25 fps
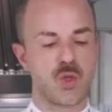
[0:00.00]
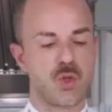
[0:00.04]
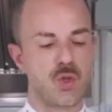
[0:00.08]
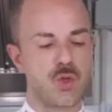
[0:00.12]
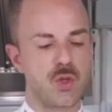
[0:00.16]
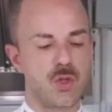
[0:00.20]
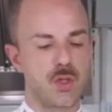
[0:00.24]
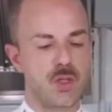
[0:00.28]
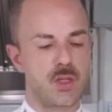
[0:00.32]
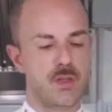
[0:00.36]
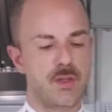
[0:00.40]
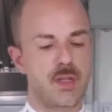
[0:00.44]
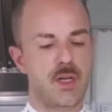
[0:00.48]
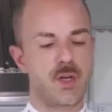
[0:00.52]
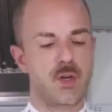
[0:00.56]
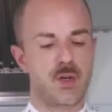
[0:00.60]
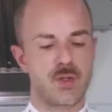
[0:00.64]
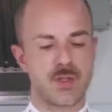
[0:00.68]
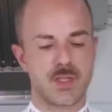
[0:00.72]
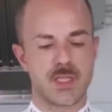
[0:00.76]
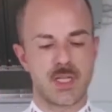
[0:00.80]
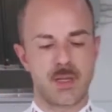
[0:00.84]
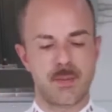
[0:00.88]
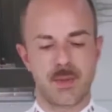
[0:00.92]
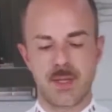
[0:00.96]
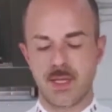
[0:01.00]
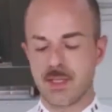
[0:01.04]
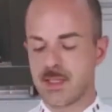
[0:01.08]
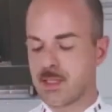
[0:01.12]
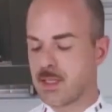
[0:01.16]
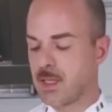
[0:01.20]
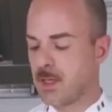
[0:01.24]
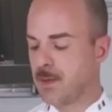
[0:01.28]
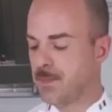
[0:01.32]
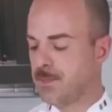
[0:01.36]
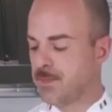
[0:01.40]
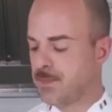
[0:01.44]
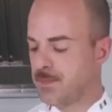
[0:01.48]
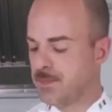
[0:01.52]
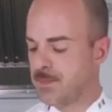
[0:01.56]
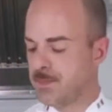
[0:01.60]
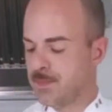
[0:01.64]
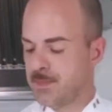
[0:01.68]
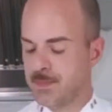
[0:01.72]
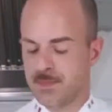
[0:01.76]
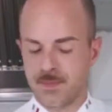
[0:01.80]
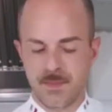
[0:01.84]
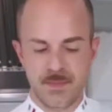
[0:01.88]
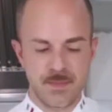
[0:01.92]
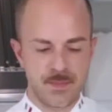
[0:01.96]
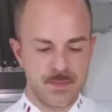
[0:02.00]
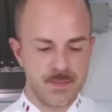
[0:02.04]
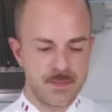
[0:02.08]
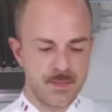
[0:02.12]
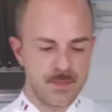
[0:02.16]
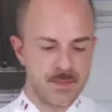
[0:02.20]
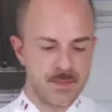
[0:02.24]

balance, the total balance